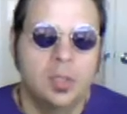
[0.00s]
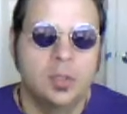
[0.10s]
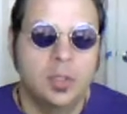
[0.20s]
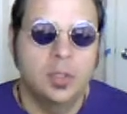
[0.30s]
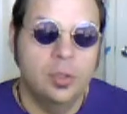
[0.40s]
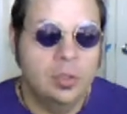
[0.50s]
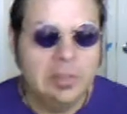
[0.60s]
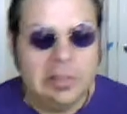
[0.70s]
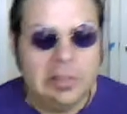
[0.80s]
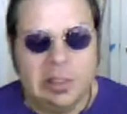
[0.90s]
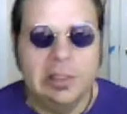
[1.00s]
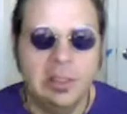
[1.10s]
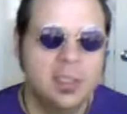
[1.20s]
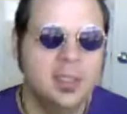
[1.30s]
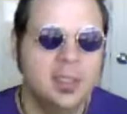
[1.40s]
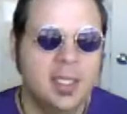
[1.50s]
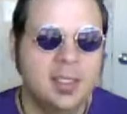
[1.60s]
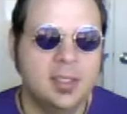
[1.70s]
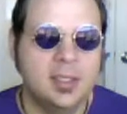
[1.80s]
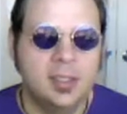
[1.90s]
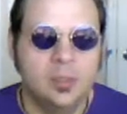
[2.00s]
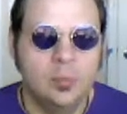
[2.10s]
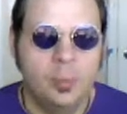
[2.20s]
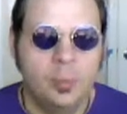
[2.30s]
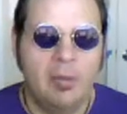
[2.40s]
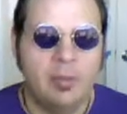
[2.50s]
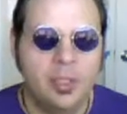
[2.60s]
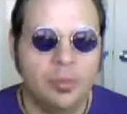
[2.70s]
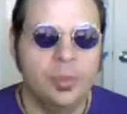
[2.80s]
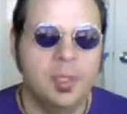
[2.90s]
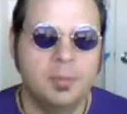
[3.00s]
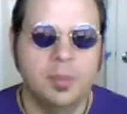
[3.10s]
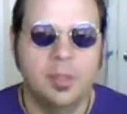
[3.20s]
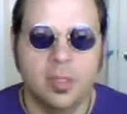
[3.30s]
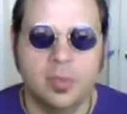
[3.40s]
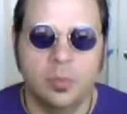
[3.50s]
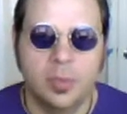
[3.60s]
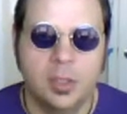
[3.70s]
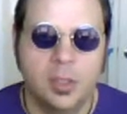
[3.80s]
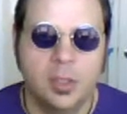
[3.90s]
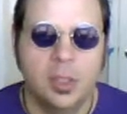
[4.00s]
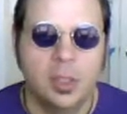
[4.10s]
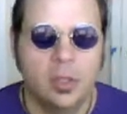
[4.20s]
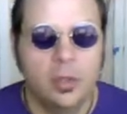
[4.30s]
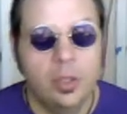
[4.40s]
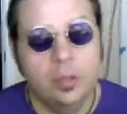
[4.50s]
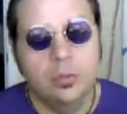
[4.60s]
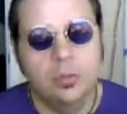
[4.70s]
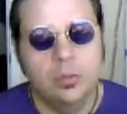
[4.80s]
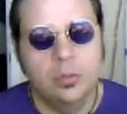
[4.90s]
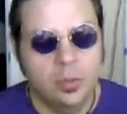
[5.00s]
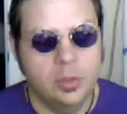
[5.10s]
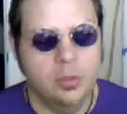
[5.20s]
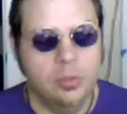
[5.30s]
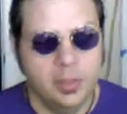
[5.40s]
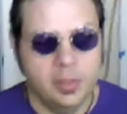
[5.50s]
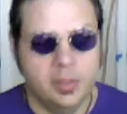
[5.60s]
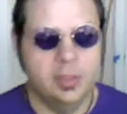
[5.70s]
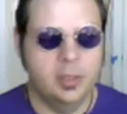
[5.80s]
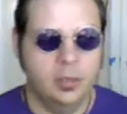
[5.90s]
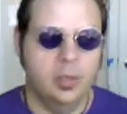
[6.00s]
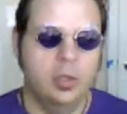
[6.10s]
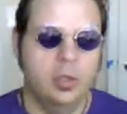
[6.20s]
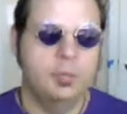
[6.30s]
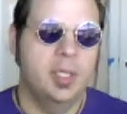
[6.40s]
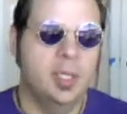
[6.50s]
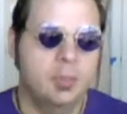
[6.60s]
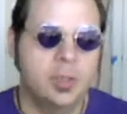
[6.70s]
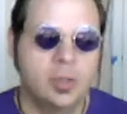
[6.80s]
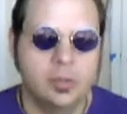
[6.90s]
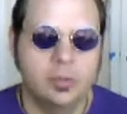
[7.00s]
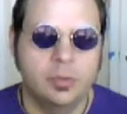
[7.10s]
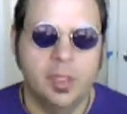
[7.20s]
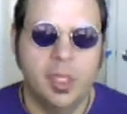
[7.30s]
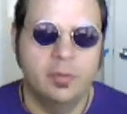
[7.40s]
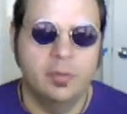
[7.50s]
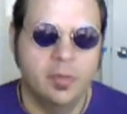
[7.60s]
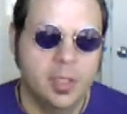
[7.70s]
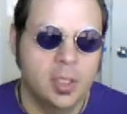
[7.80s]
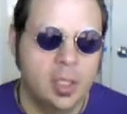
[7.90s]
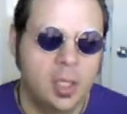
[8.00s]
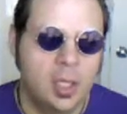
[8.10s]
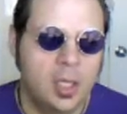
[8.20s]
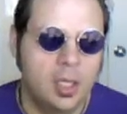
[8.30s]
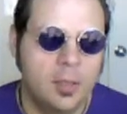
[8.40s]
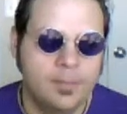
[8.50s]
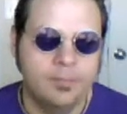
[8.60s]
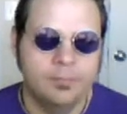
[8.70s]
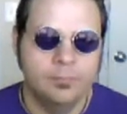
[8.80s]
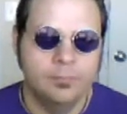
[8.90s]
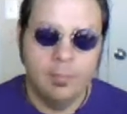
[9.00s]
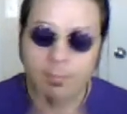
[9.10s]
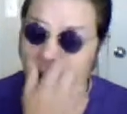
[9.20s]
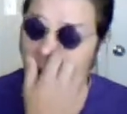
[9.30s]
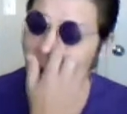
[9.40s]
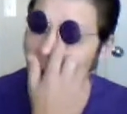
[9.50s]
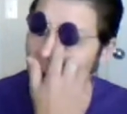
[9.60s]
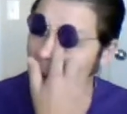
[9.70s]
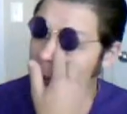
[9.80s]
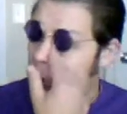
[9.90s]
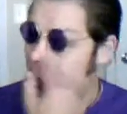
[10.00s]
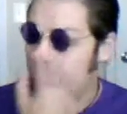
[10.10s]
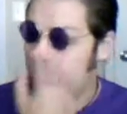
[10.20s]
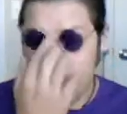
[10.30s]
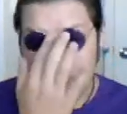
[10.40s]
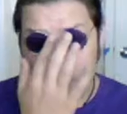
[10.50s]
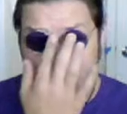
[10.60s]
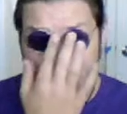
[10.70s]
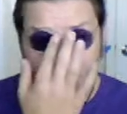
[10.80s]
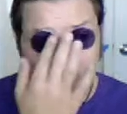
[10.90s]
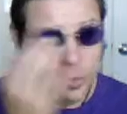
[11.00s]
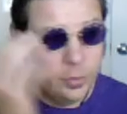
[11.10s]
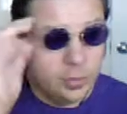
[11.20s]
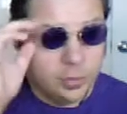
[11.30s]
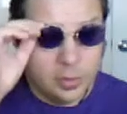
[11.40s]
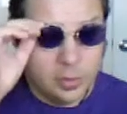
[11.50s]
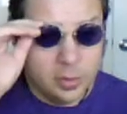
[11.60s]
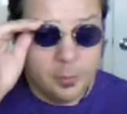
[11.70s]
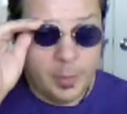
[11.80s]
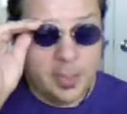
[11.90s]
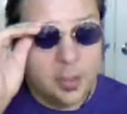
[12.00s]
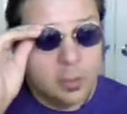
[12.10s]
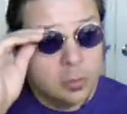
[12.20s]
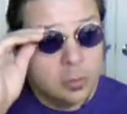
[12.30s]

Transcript: So Texas will probably get reamed next week. Although, we'll get to Oklahoma's game here soon enough. It may, I don't know, it may be closer than expected.